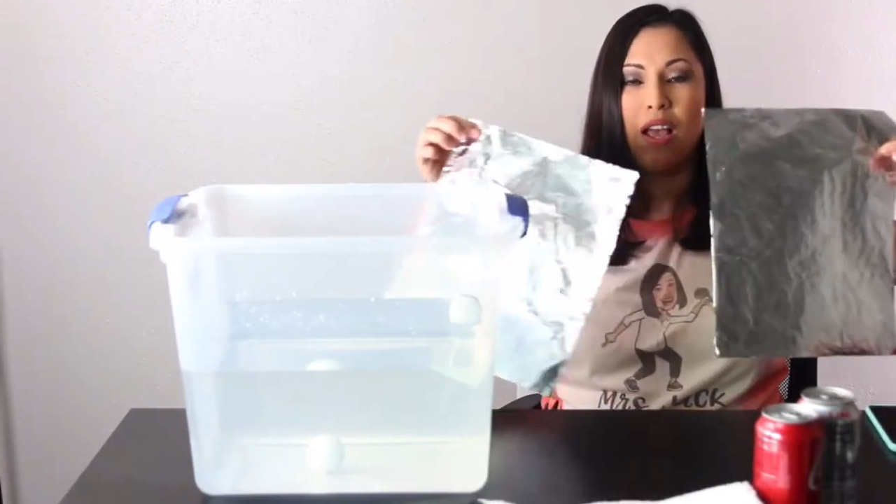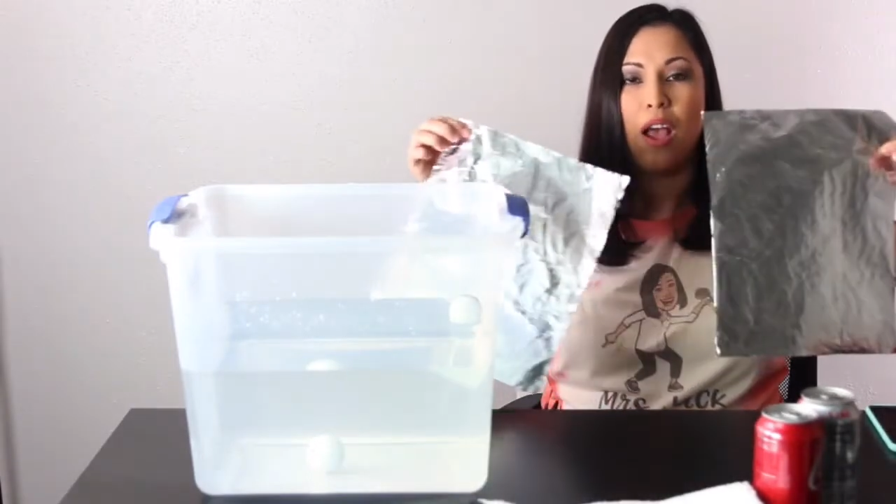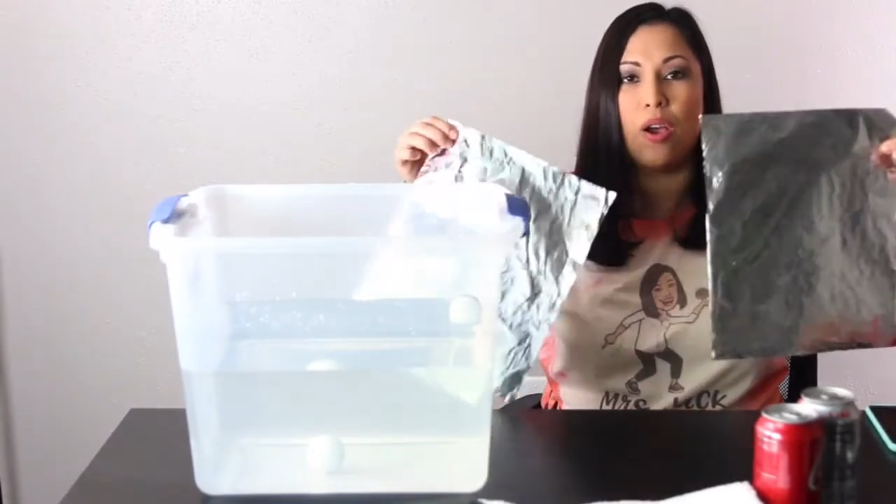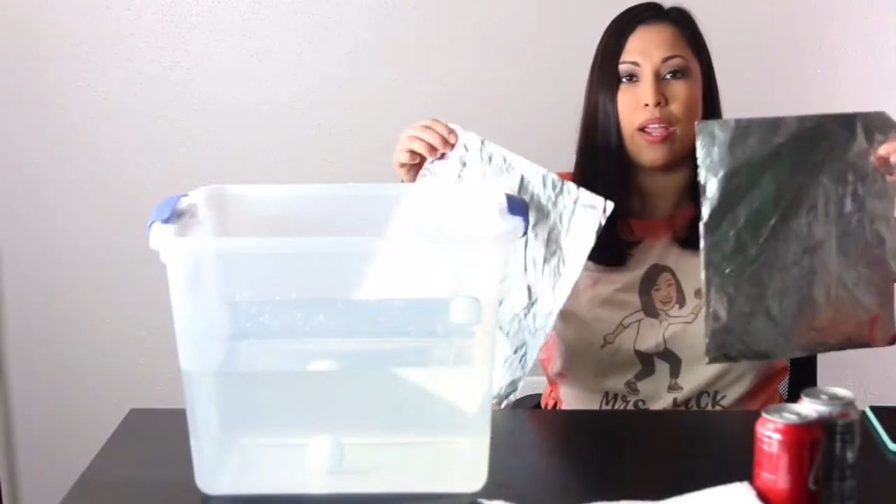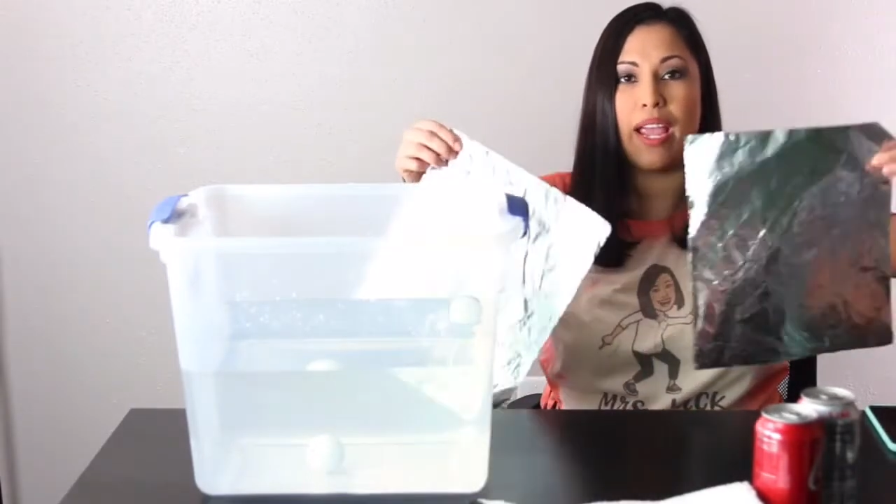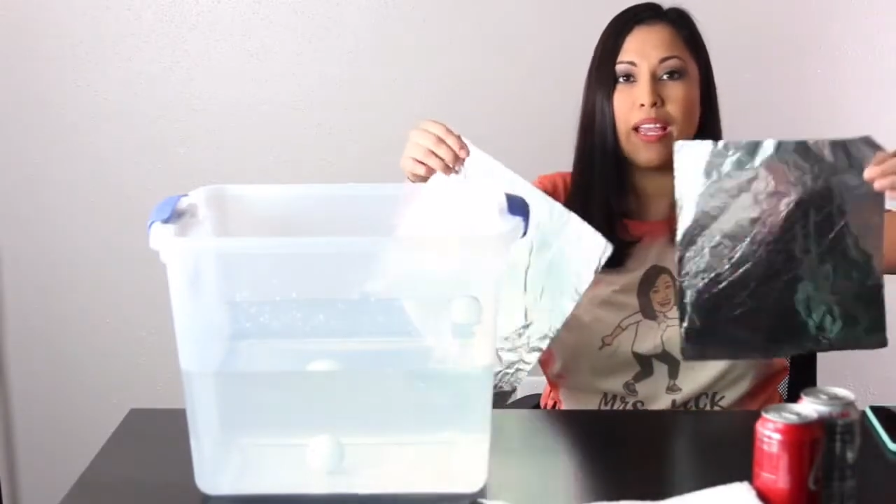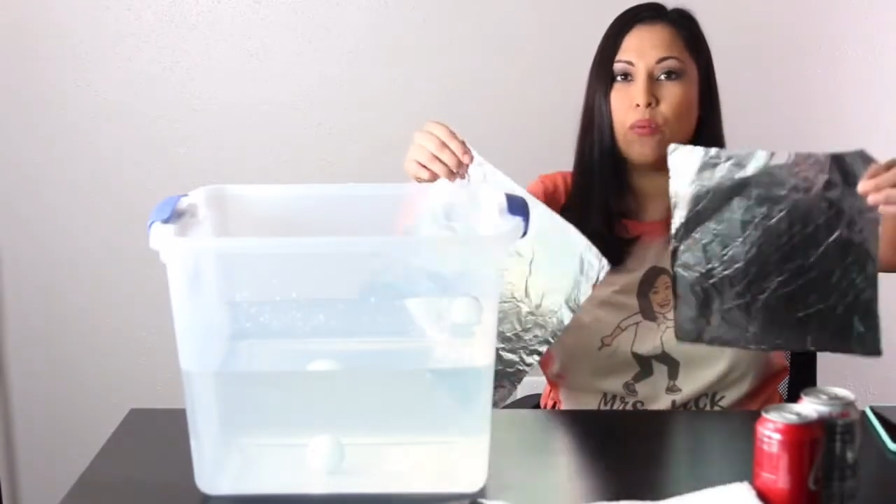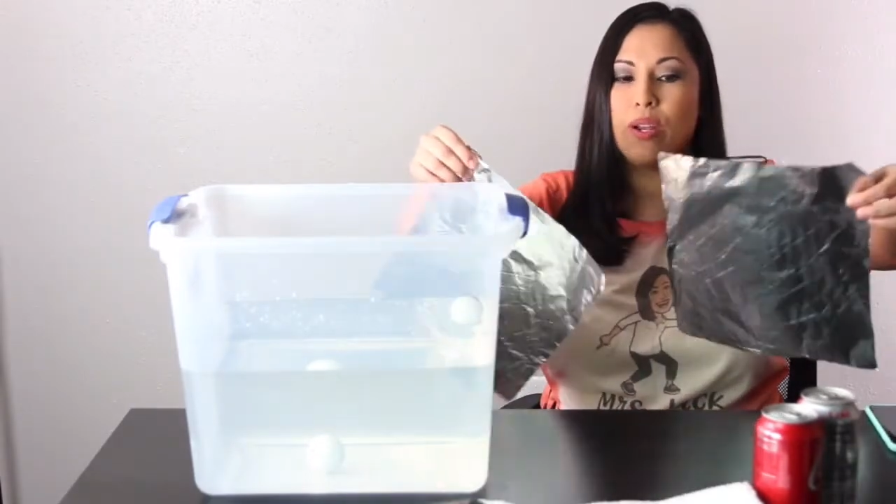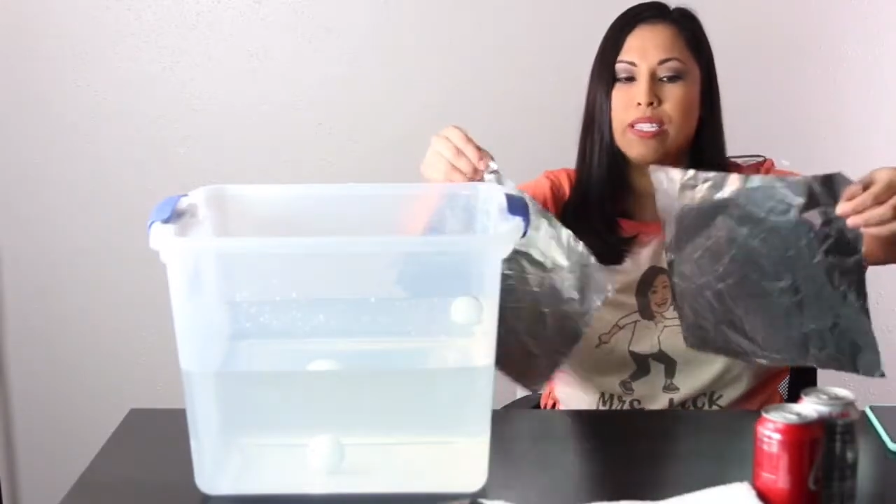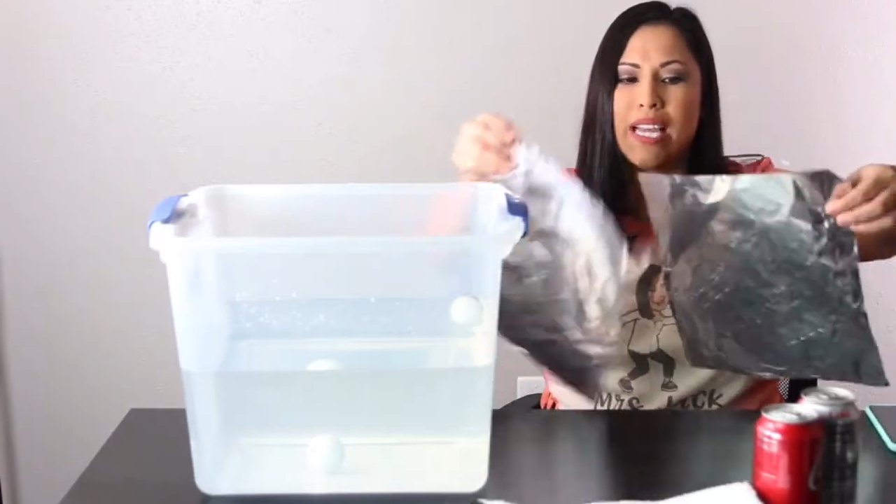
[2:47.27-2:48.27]
Okay,
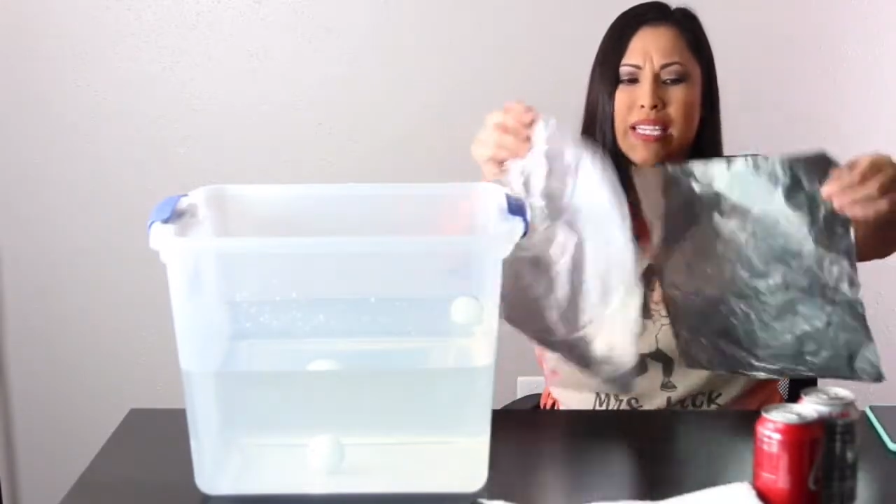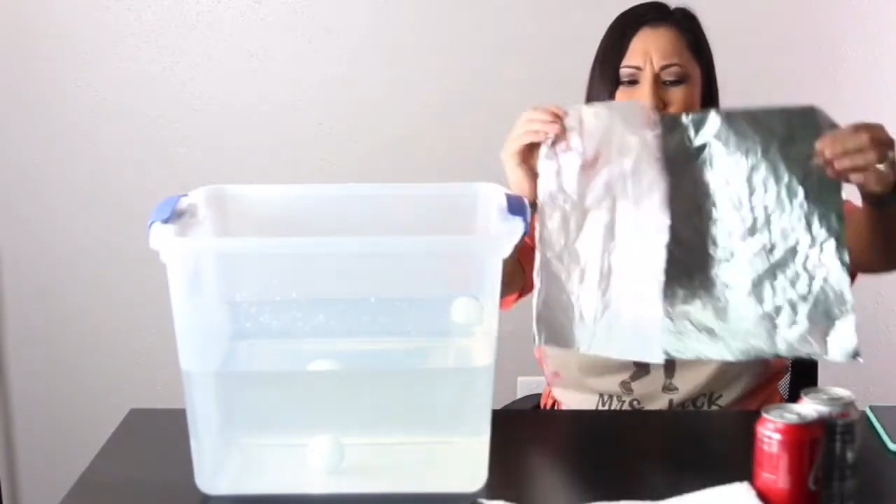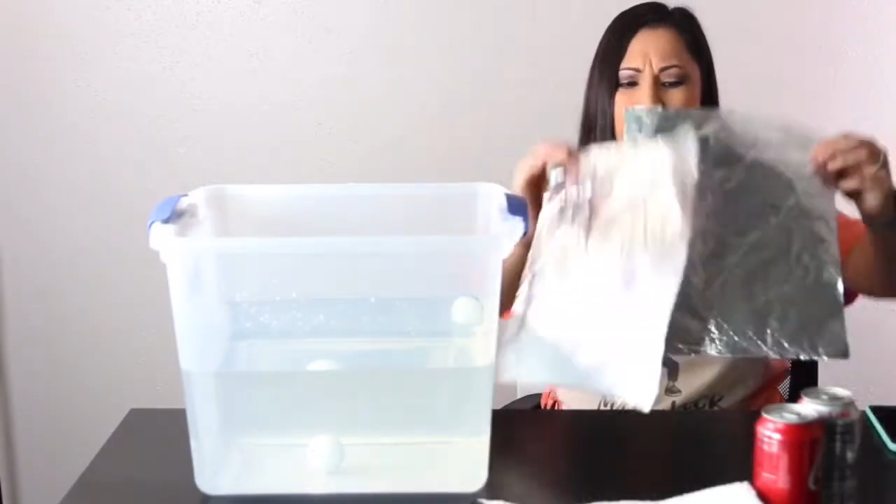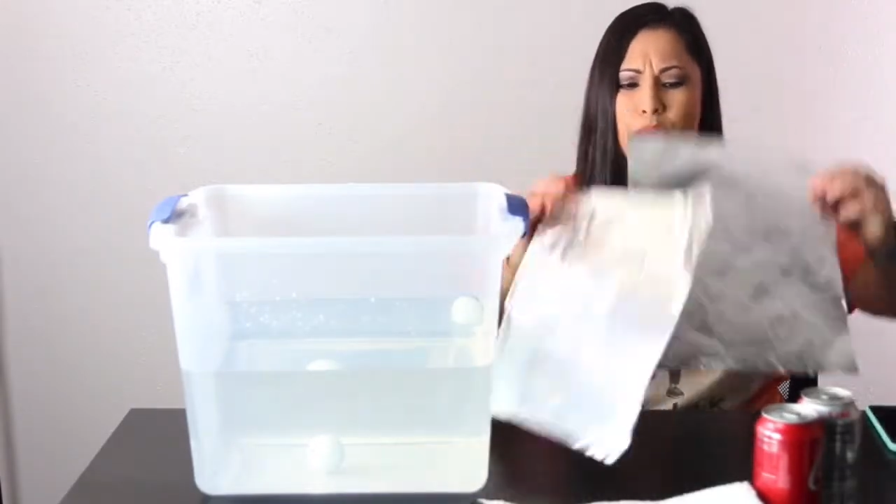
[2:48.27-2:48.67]
what is that?